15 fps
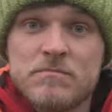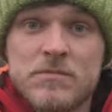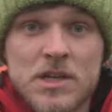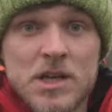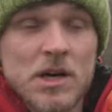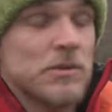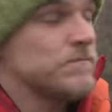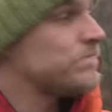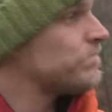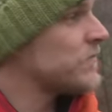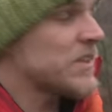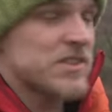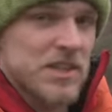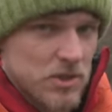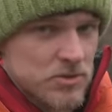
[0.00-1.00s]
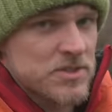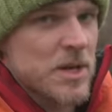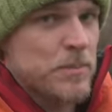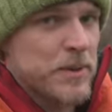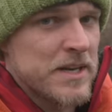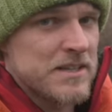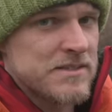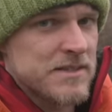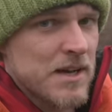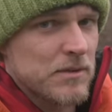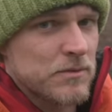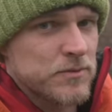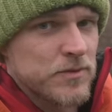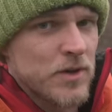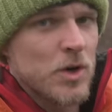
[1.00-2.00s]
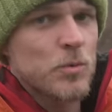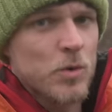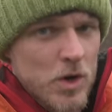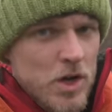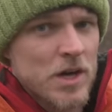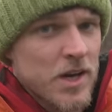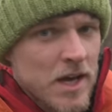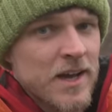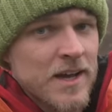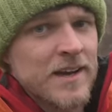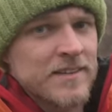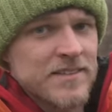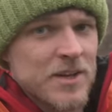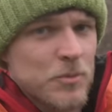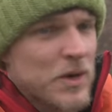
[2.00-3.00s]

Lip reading: You know, that's a little tip in itself. Work to the